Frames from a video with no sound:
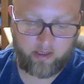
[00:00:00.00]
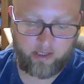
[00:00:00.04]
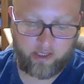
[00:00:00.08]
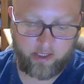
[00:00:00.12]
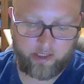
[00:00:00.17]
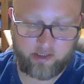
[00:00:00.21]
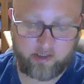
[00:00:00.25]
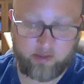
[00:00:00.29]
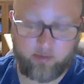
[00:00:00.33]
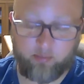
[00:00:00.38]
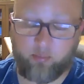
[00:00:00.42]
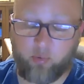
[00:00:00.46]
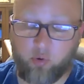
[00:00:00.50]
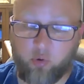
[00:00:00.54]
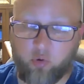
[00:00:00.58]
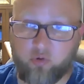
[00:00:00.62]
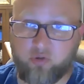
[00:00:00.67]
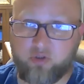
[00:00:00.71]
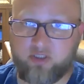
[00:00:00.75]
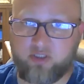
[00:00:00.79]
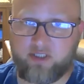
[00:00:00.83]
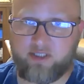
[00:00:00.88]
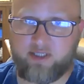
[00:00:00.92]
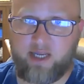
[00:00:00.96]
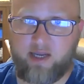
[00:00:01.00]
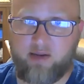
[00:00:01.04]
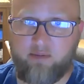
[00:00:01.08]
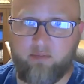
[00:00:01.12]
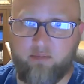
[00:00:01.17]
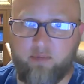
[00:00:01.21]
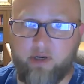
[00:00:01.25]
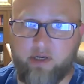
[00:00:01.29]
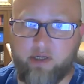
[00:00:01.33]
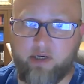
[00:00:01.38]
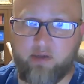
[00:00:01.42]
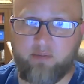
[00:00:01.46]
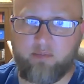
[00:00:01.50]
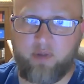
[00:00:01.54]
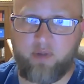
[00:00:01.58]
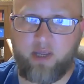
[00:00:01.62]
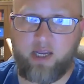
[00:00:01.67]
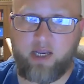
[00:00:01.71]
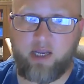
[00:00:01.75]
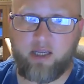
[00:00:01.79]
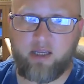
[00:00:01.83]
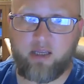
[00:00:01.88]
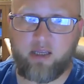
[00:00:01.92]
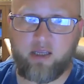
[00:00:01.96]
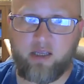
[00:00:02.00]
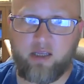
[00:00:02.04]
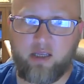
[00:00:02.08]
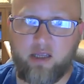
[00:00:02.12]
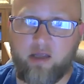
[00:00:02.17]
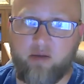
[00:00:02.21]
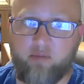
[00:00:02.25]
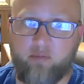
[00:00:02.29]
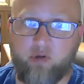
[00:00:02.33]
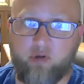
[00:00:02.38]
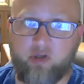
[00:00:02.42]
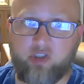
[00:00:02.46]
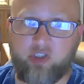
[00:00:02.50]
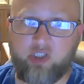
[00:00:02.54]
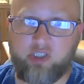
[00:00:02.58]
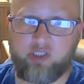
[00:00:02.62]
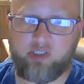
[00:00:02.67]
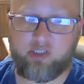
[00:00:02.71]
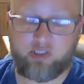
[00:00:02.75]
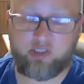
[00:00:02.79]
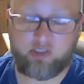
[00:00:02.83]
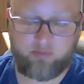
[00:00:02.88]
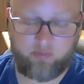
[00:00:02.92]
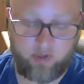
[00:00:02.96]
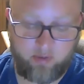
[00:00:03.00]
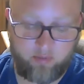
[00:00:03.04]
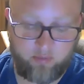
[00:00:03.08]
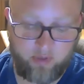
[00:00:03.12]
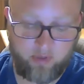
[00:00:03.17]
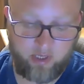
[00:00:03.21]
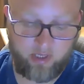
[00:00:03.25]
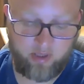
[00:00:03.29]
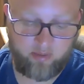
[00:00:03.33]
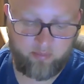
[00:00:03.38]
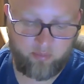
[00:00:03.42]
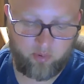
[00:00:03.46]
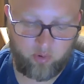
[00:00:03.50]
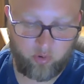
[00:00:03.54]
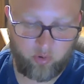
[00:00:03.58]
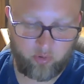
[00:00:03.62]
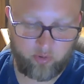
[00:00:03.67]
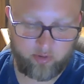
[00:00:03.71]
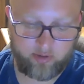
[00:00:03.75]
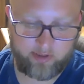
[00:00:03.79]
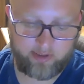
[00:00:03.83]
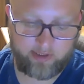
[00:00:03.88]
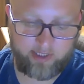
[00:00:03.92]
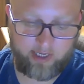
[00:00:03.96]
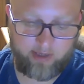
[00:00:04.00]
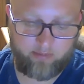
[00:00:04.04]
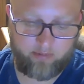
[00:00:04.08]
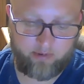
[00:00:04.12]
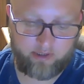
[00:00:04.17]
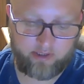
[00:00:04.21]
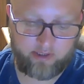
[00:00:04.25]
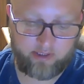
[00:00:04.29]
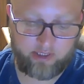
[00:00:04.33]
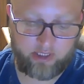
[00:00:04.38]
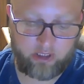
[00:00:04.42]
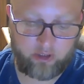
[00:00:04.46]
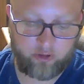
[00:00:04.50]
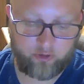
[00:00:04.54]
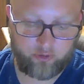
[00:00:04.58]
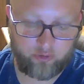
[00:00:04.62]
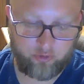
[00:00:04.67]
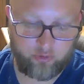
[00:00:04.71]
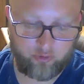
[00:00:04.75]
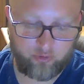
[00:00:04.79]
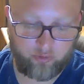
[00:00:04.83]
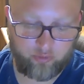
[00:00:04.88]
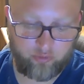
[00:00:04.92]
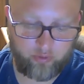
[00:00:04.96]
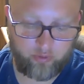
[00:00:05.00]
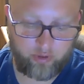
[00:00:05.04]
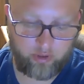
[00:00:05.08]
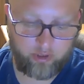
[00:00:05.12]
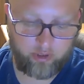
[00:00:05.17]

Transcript: it's a bold statement to make, but Jesus made many bold statements that are true.